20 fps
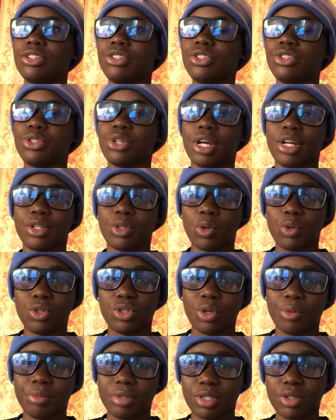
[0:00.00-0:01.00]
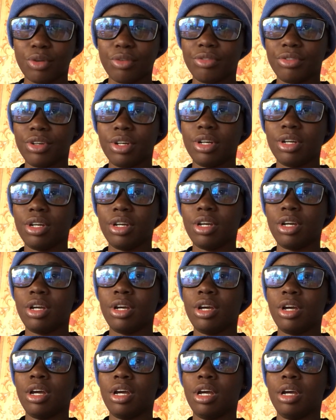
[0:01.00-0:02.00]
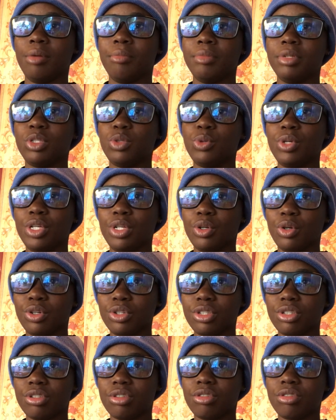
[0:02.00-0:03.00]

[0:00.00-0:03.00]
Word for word: sort out some stuff between us.